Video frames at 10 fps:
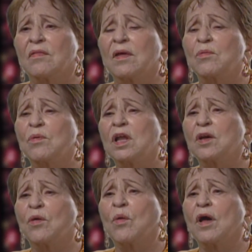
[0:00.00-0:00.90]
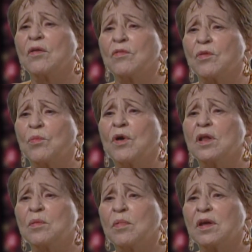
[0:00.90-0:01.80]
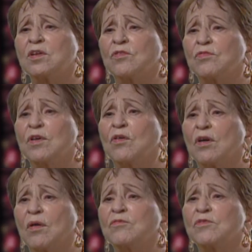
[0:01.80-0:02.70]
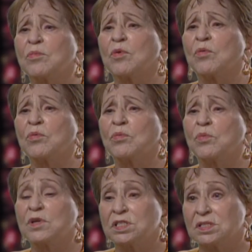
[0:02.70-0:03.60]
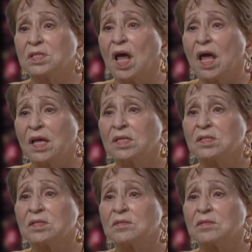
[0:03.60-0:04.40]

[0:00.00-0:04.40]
they really go out of their way to make you feel comfortable, right. which is nice.